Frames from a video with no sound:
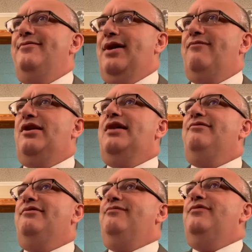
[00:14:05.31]
The
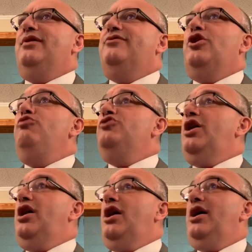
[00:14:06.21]
Revelation of to
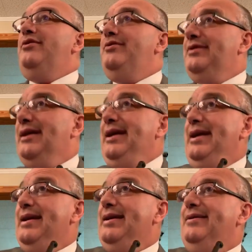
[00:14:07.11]
John.
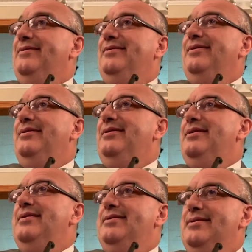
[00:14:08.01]
Hey,
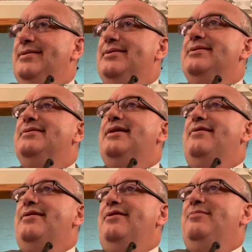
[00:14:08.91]

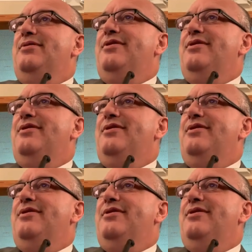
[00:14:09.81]
that's a little